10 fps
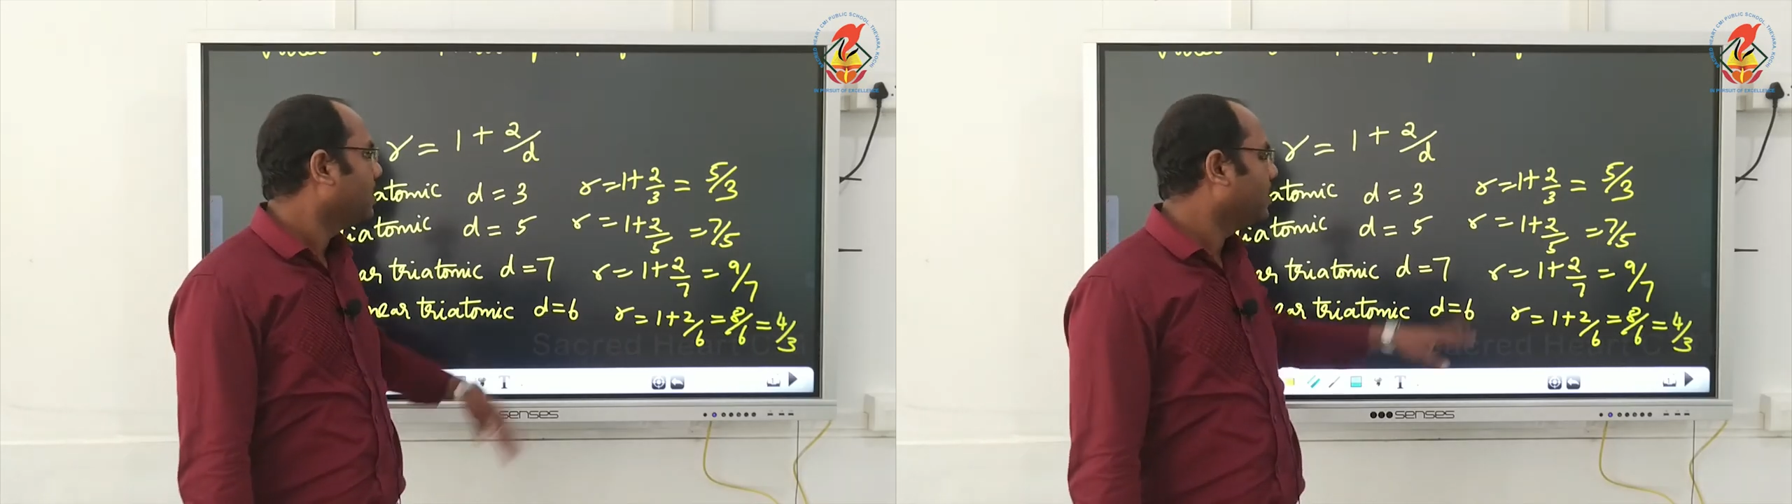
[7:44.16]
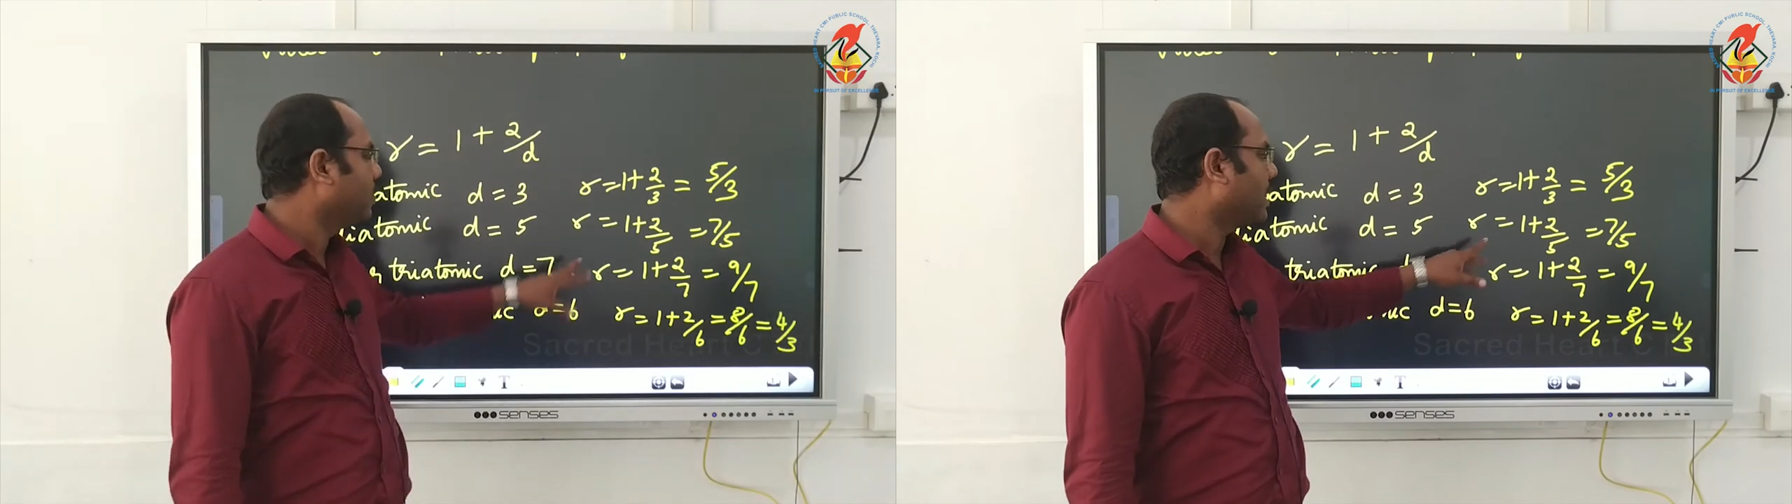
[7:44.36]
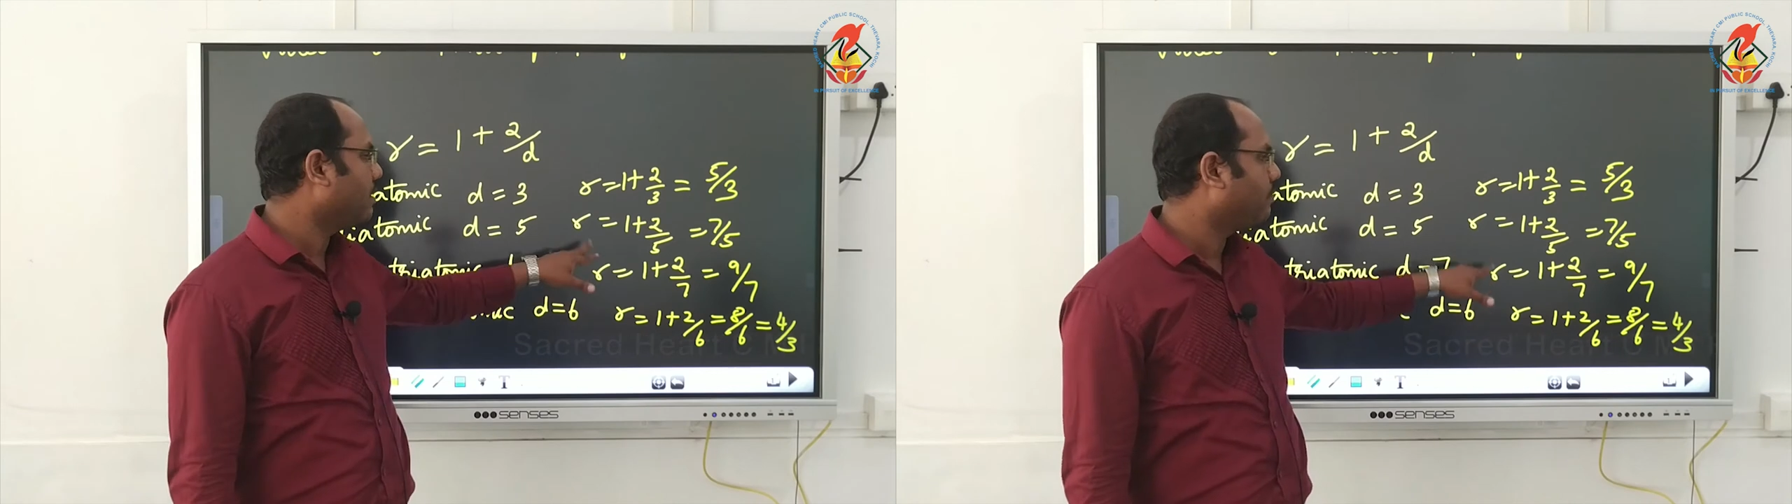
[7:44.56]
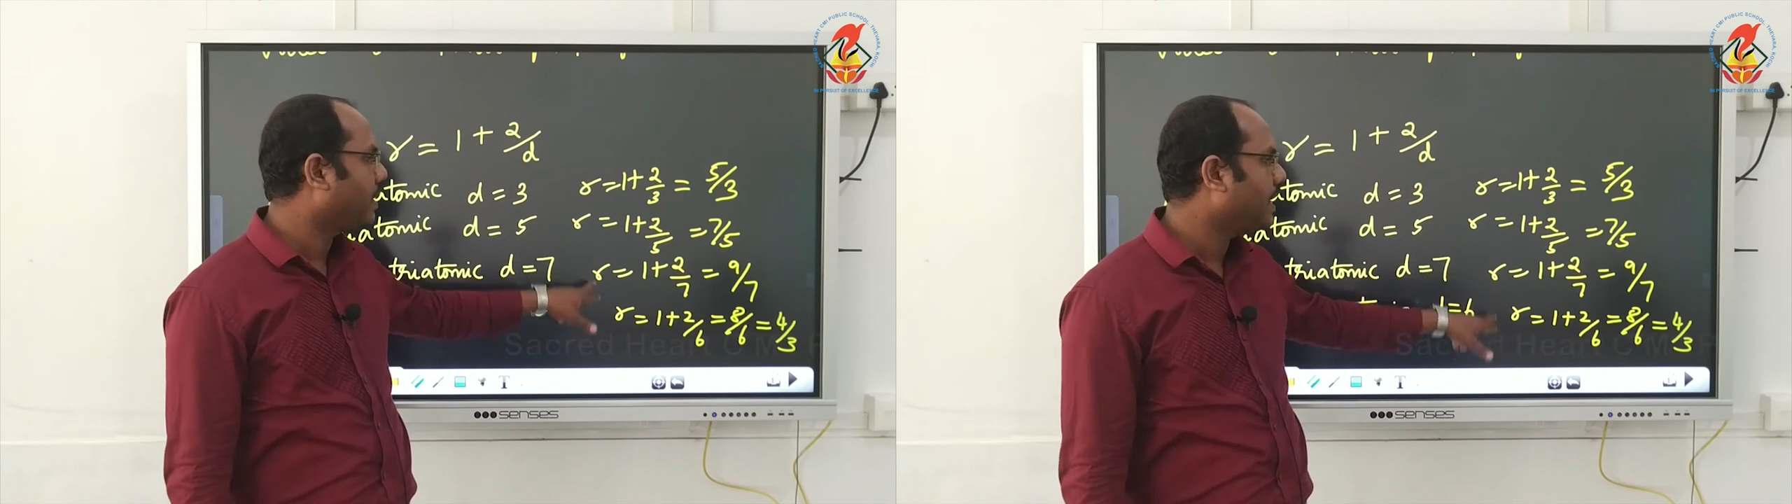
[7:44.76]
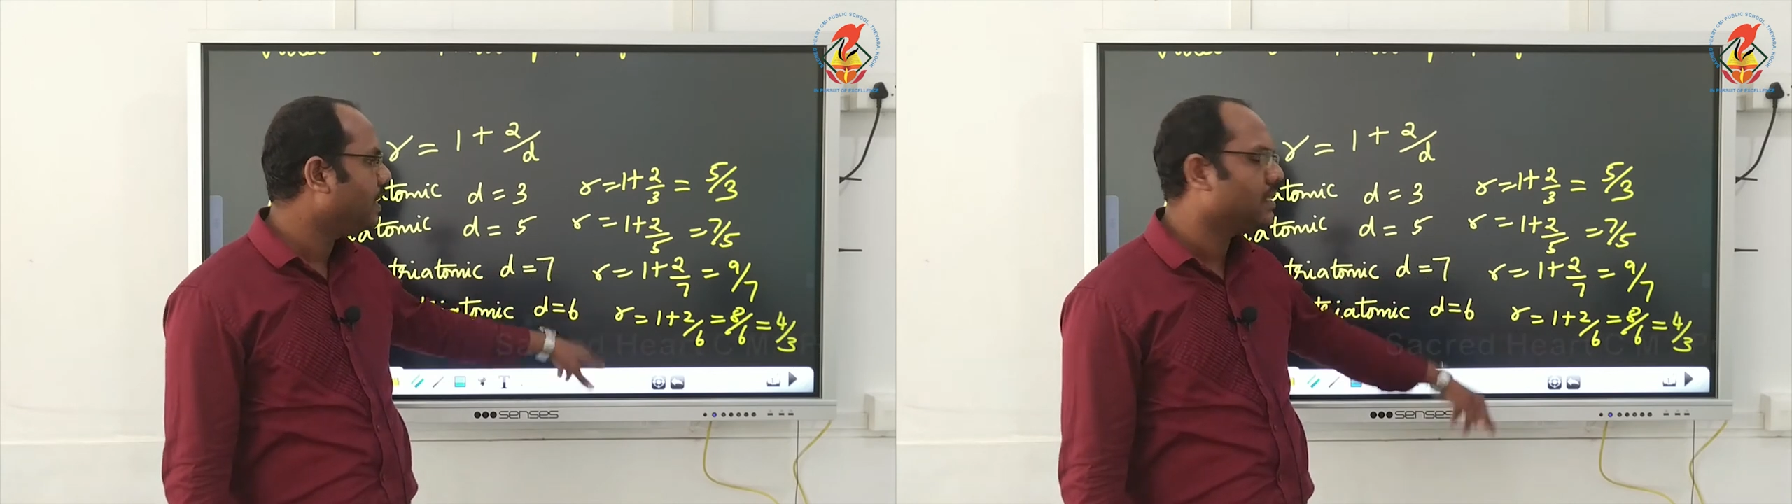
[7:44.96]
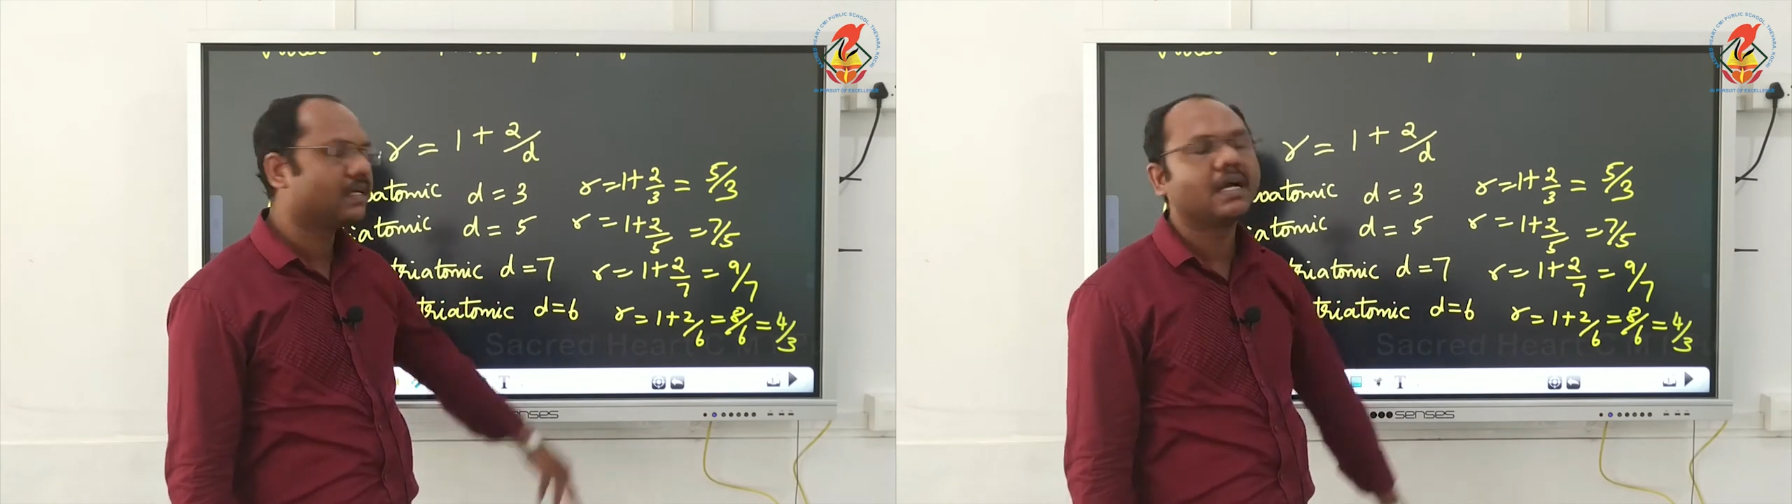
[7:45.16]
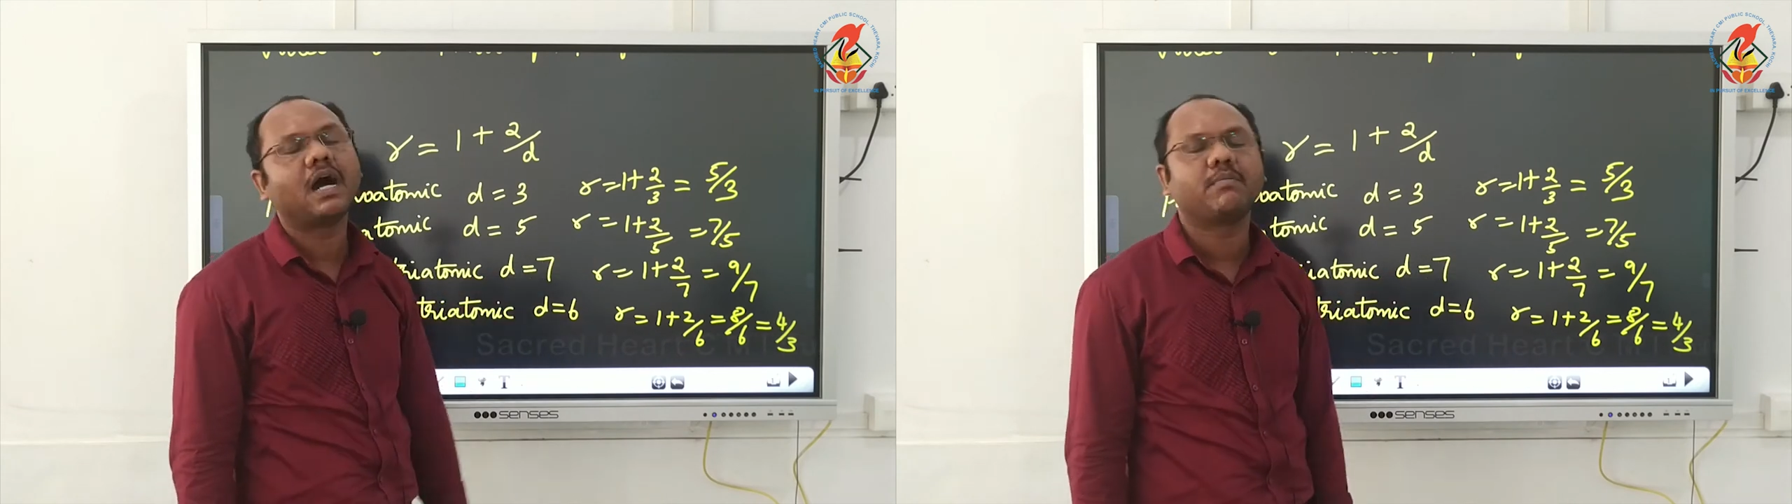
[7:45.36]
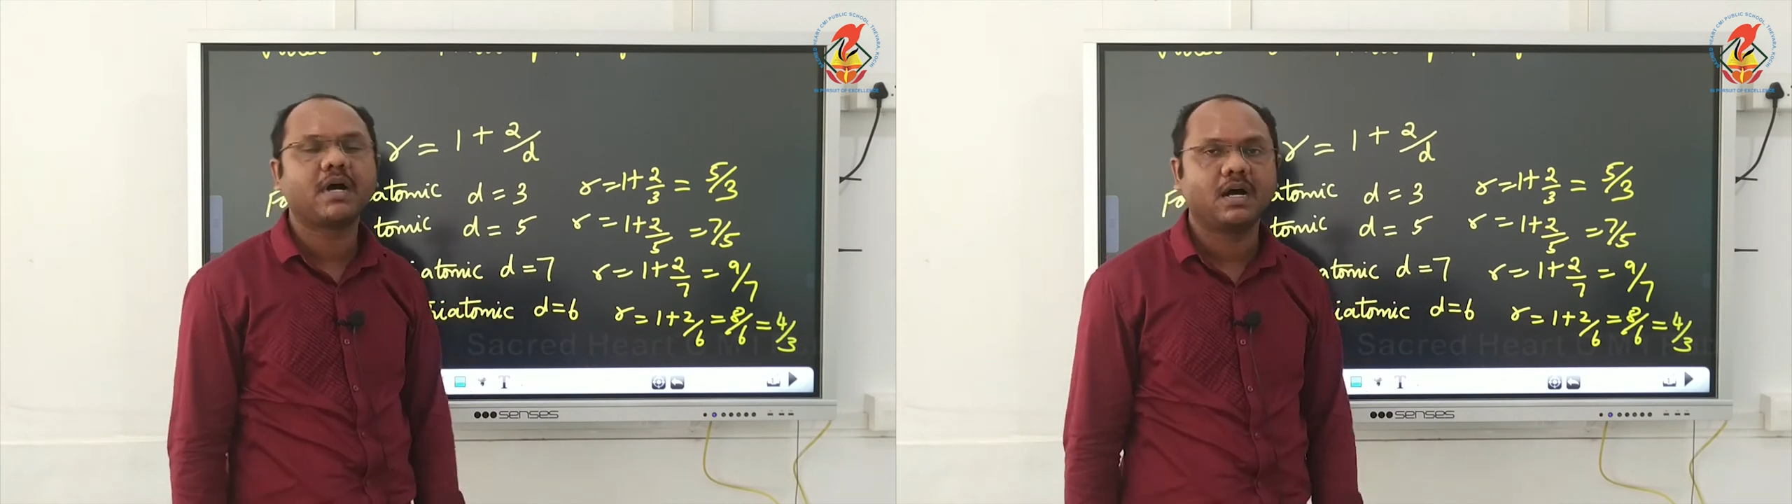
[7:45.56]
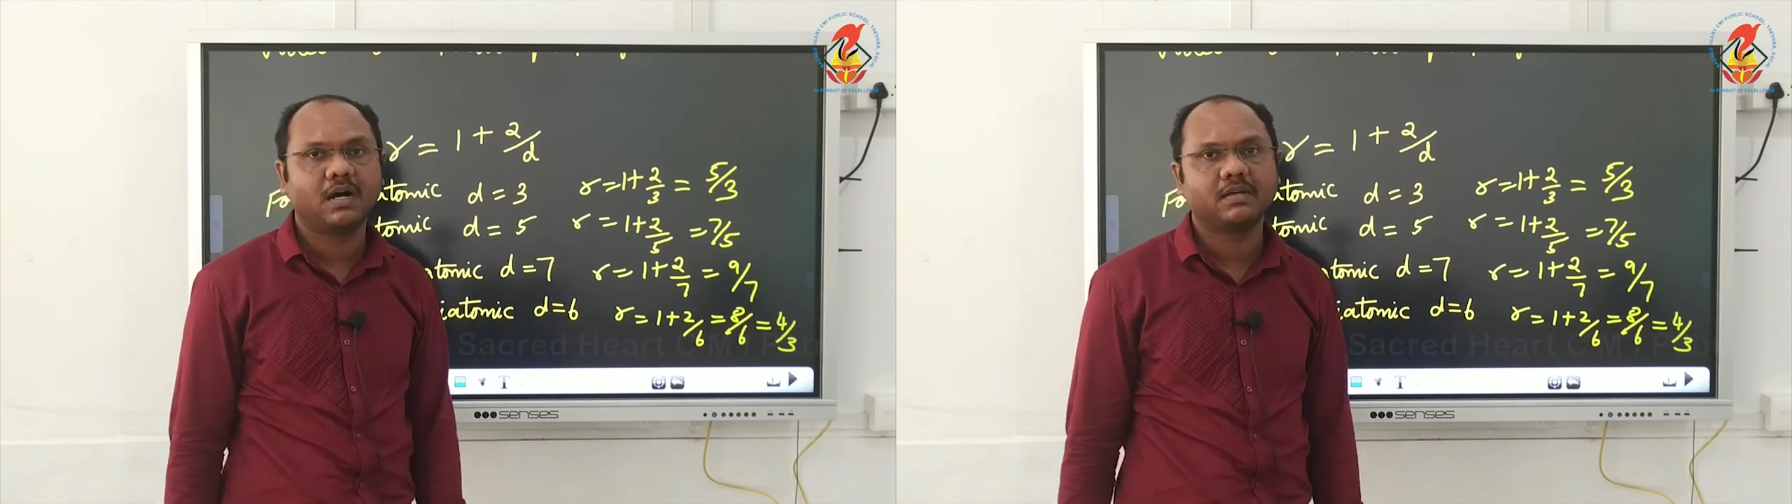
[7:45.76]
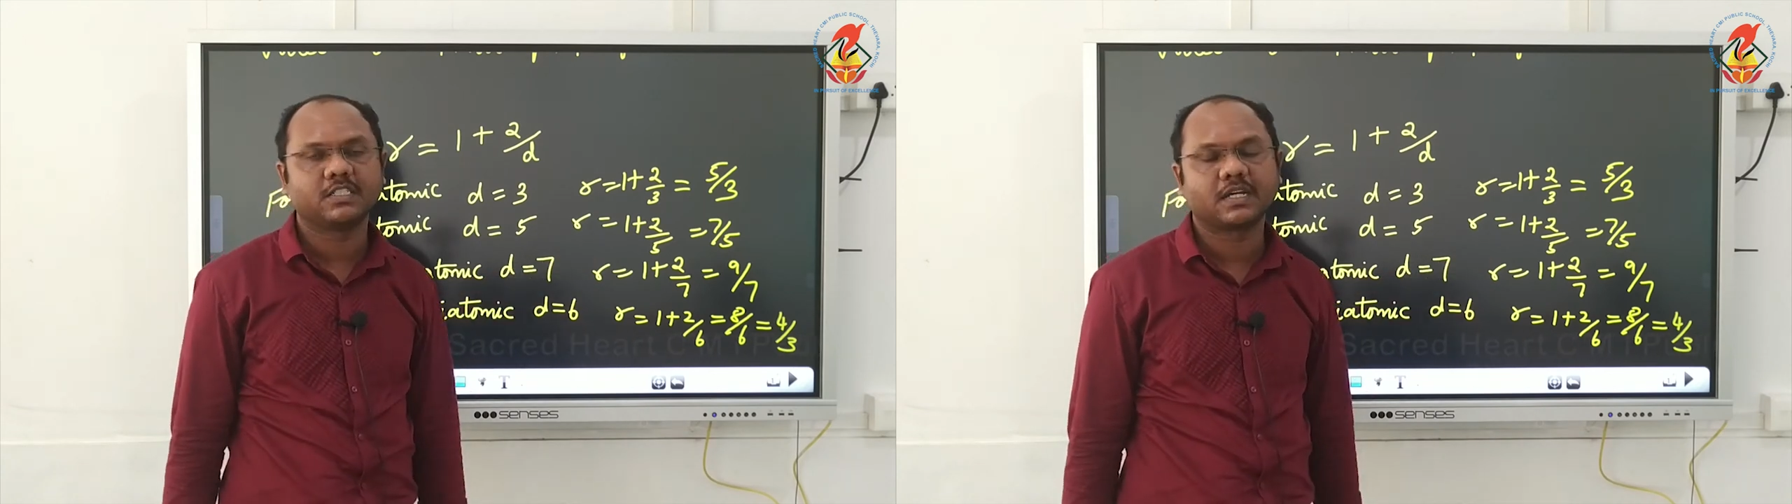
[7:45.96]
you can find the gamma